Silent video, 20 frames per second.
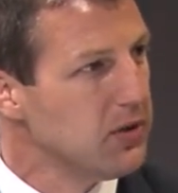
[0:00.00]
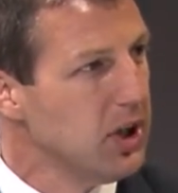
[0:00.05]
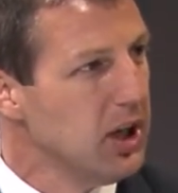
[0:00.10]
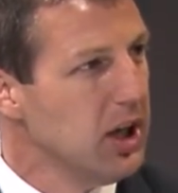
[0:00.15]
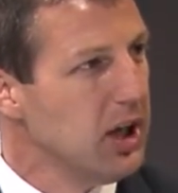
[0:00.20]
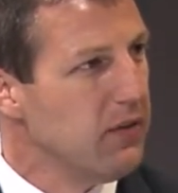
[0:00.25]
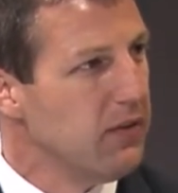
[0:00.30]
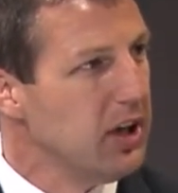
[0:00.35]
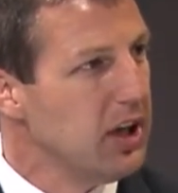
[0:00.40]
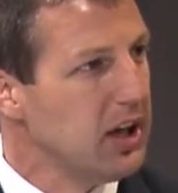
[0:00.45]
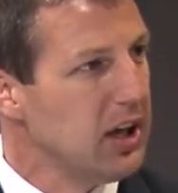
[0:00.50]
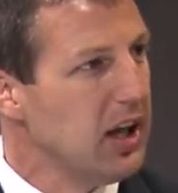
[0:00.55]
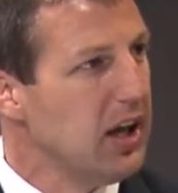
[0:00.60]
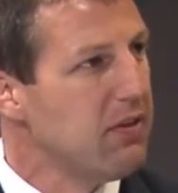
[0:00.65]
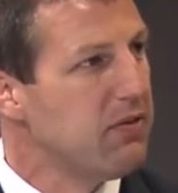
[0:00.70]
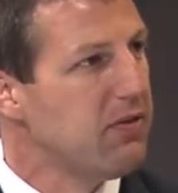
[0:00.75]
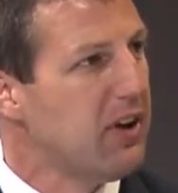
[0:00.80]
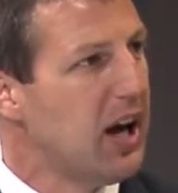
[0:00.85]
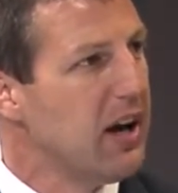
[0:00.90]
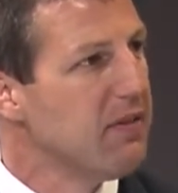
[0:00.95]
Mm-hmm. I mean, it can
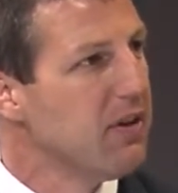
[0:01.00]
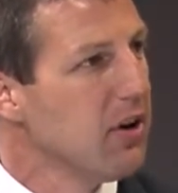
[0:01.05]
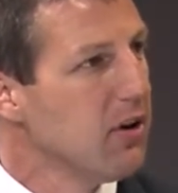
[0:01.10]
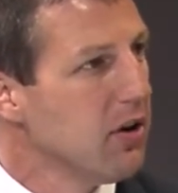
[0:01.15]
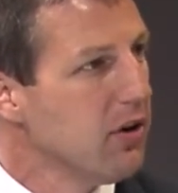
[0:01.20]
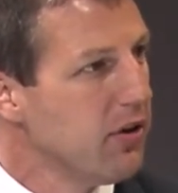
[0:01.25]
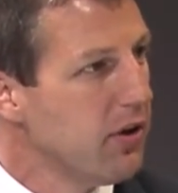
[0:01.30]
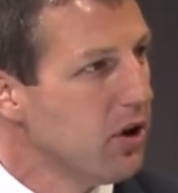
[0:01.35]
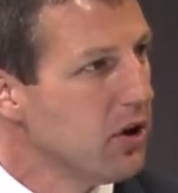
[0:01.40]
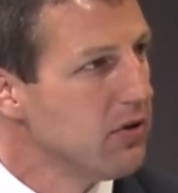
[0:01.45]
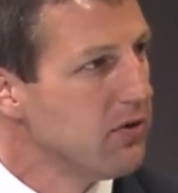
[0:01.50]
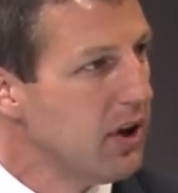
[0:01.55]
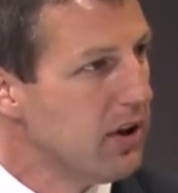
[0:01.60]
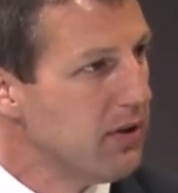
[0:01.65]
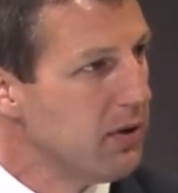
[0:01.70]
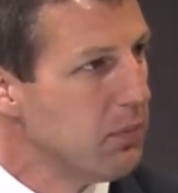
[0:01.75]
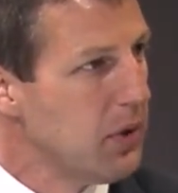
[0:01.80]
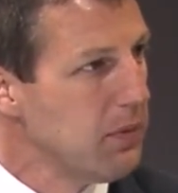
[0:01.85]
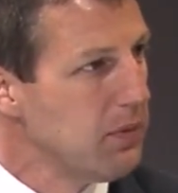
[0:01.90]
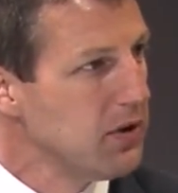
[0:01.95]
have
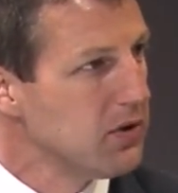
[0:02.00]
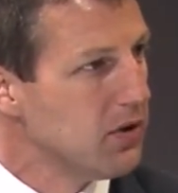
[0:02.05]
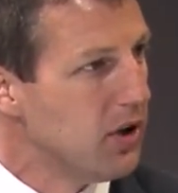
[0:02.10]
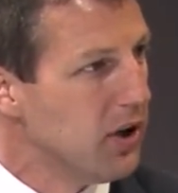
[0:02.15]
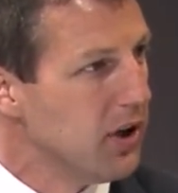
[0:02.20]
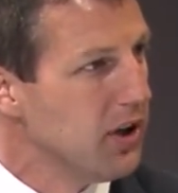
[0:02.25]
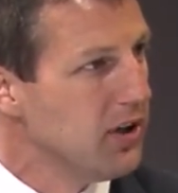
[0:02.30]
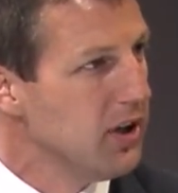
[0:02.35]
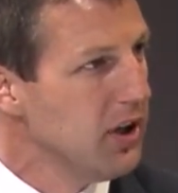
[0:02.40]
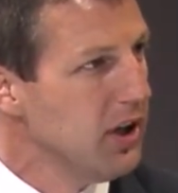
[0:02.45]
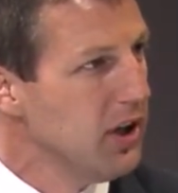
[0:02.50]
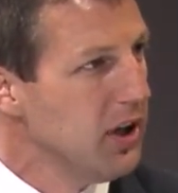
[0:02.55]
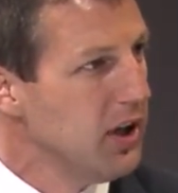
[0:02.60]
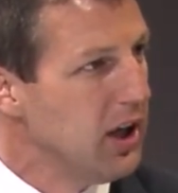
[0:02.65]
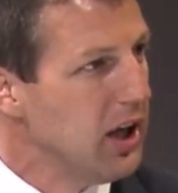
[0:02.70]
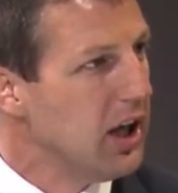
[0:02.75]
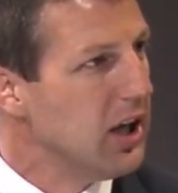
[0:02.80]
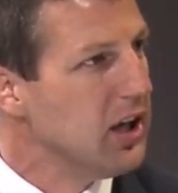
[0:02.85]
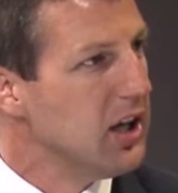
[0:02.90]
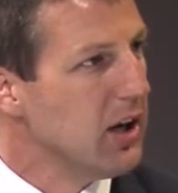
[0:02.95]
535 amendments on it, right.
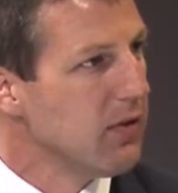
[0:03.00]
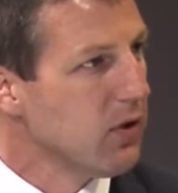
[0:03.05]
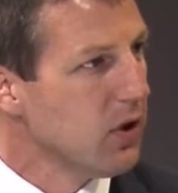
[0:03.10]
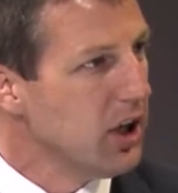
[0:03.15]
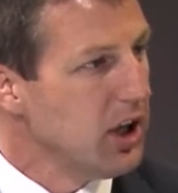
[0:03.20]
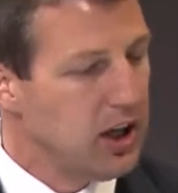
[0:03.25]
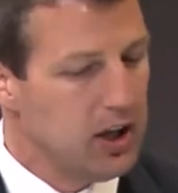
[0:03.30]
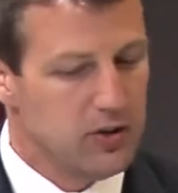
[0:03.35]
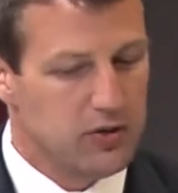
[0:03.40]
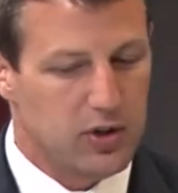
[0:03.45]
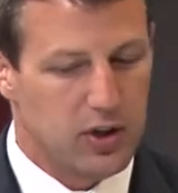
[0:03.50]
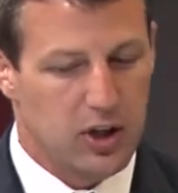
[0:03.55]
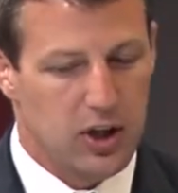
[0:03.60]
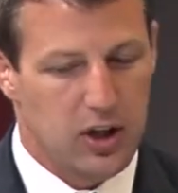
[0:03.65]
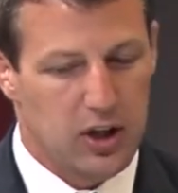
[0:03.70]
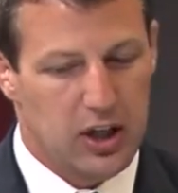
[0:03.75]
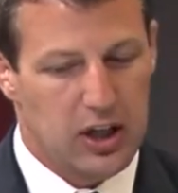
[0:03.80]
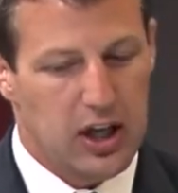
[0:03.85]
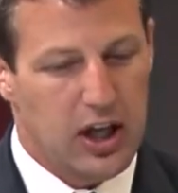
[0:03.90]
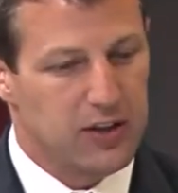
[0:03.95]
and it never ends. And
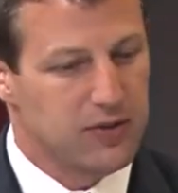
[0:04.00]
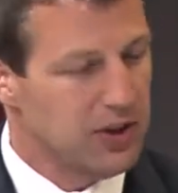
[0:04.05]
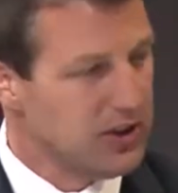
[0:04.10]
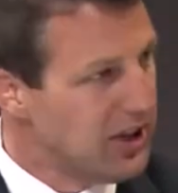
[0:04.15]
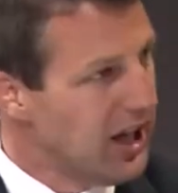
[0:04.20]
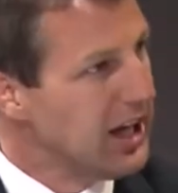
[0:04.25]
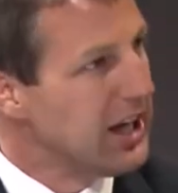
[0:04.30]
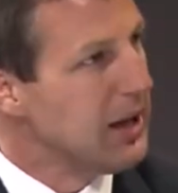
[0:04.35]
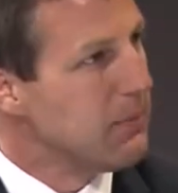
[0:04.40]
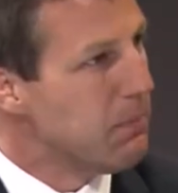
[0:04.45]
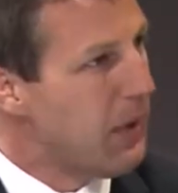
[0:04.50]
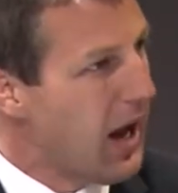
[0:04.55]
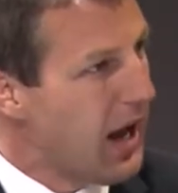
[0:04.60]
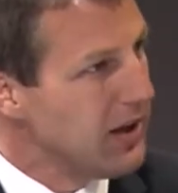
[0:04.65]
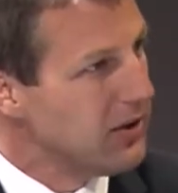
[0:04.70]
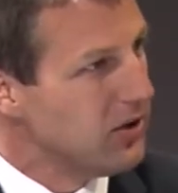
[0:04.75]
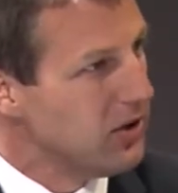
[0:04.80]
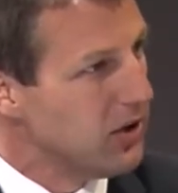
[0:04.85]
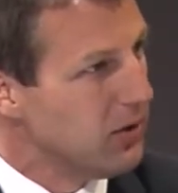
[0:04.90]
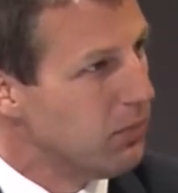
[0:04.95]
then he has to take it
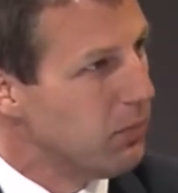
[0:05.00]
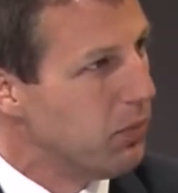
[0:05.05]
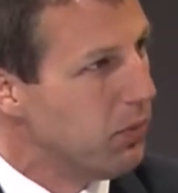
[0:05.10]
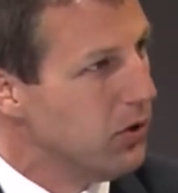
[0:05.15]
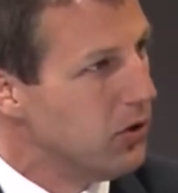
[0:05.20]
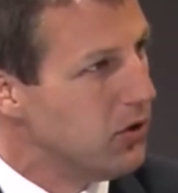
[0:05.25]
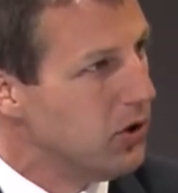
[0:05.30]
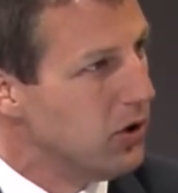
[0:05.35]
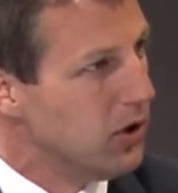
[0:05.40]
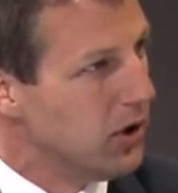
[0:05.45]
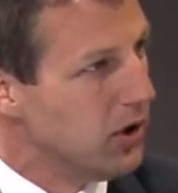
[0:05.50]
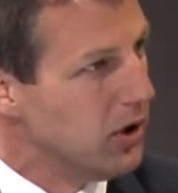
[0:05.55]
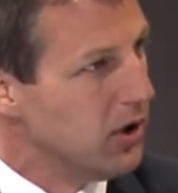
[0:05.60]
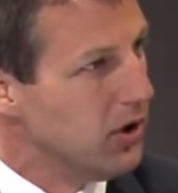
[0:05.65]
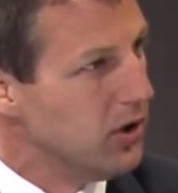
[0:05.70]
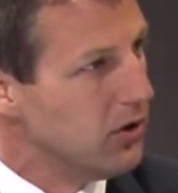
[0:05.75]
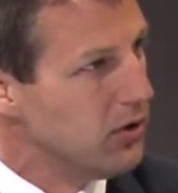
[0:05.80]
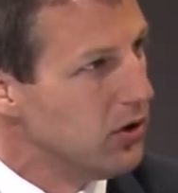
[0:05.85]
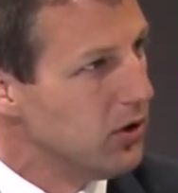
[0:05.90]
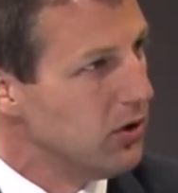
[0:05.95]
back to the to
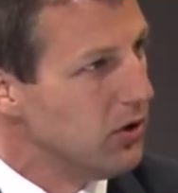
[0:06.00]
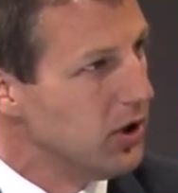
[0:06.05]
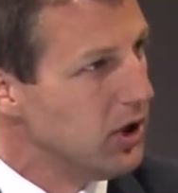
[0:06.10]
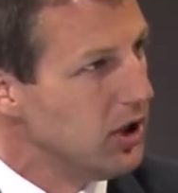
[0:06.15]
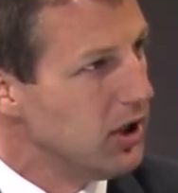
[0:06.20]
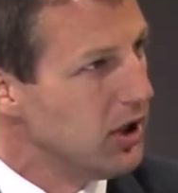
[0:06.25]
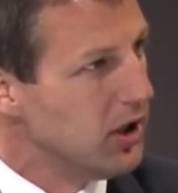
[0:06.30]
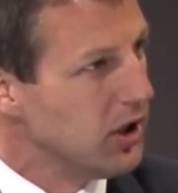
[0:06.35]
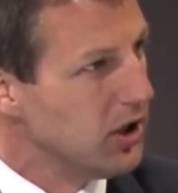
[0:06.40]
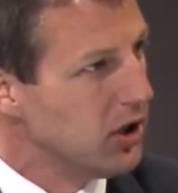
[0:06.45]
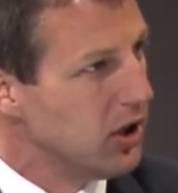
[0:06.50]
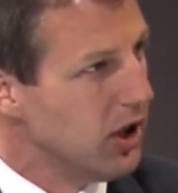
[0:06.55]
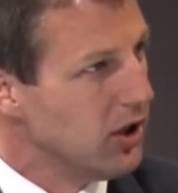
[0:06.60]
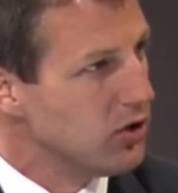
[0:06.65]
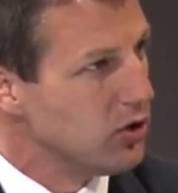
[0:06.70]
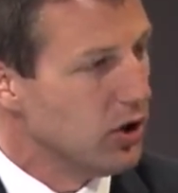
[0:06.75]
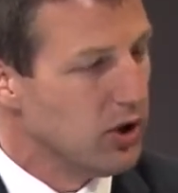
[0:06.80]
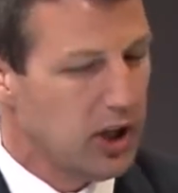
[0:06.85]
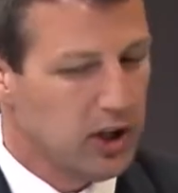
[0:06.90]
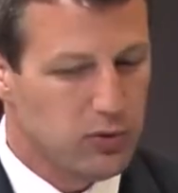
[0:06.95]
the to the uh,
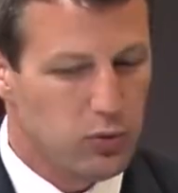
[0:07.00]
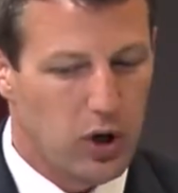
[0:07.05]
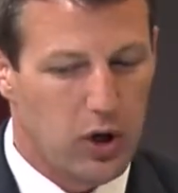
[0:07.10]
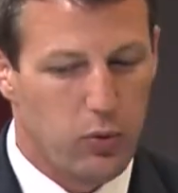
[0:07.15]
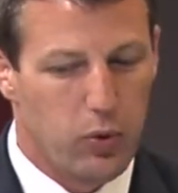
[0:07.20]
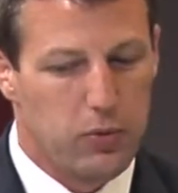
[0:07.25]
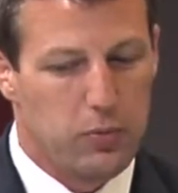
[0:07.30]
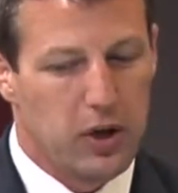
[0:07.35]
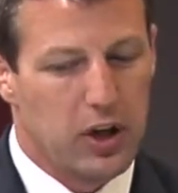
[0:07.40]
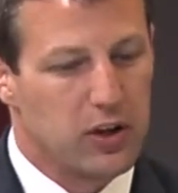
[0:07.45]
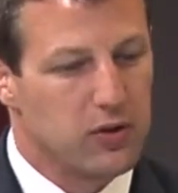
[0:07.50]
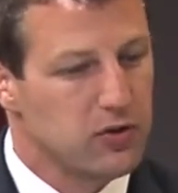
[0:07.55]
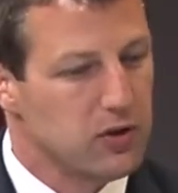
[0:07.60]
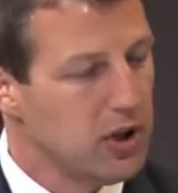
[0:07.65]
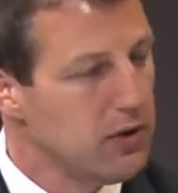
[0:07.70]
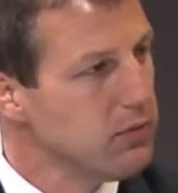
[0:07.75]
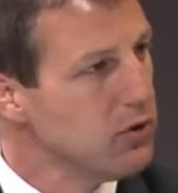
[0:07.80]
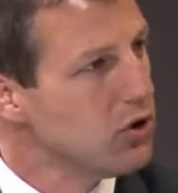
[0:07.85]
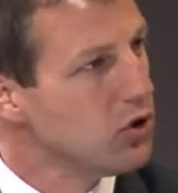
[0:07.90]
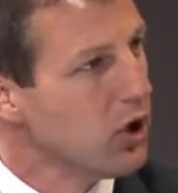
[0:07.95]
country, and right. that's why we've been in
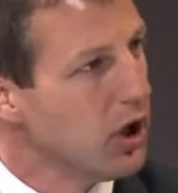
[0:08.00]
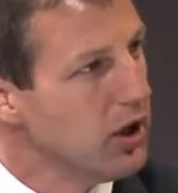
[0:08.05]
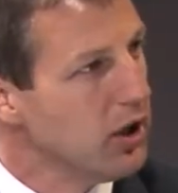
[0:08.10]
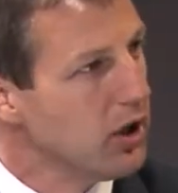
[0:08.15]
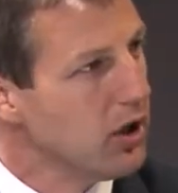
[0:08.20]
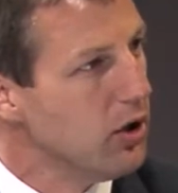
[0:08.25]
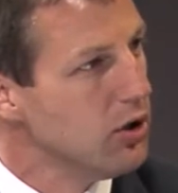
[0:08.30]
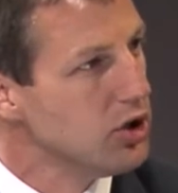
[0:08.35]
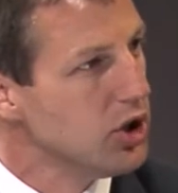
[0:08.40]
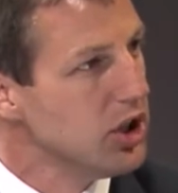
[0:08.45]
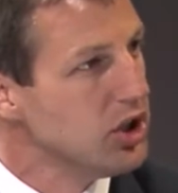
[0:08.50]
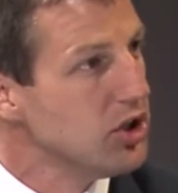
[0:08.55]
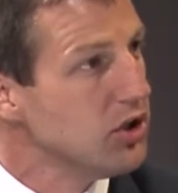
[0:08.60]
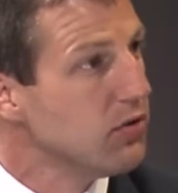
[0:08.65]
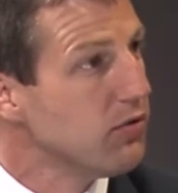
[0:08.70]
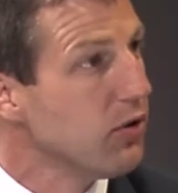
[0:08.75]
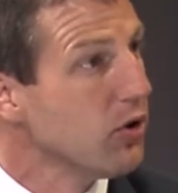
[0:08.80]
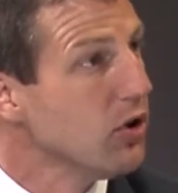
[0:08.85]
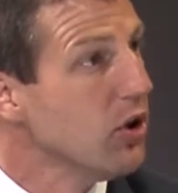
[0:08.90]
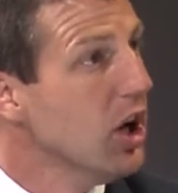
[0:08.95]
some trade
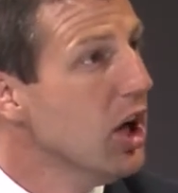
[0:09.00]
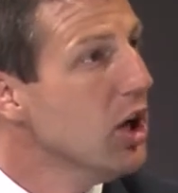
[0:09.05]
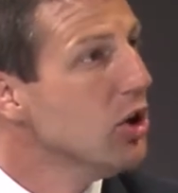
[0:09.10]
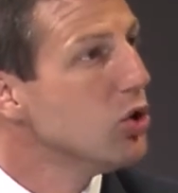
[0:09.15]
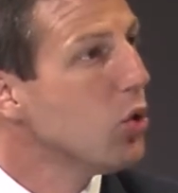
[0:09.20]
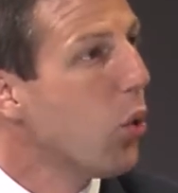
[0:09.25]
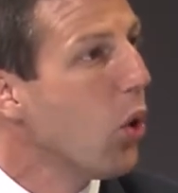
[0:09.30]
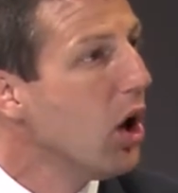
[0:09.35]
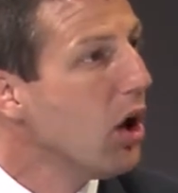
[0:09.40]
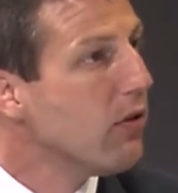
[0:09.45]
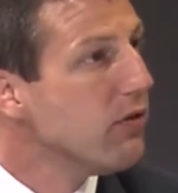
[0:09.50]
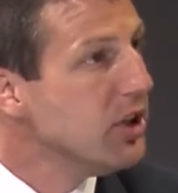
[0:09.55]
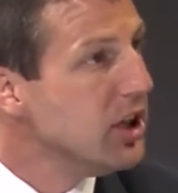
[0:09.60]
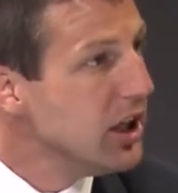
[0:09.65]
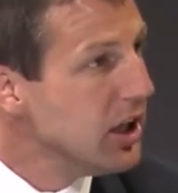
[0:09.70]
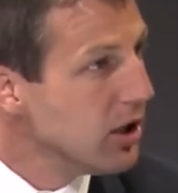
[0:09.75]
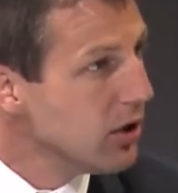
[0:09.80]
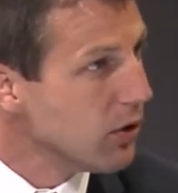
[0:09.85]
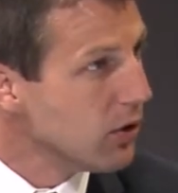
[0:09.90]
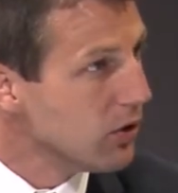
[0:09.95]
negotiations for 12
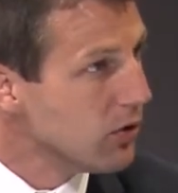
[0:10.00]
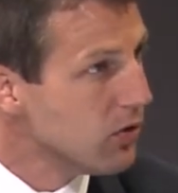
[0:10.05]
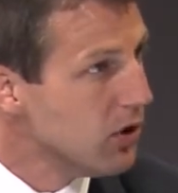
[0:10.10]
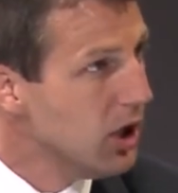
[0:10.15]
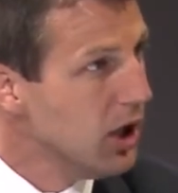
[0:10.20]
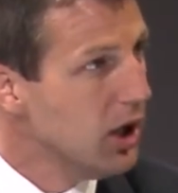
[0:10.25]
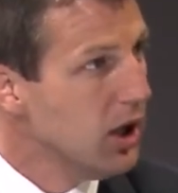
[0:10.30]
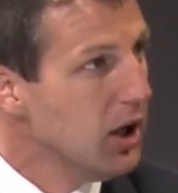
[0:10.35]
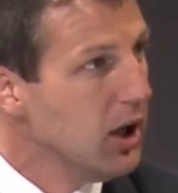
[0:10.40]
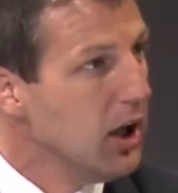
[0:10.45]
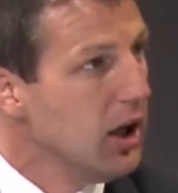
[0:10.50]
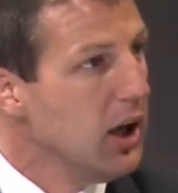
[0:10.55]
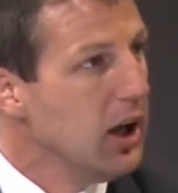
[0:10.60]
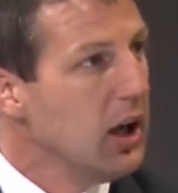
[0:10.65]
years. Mm-hmm.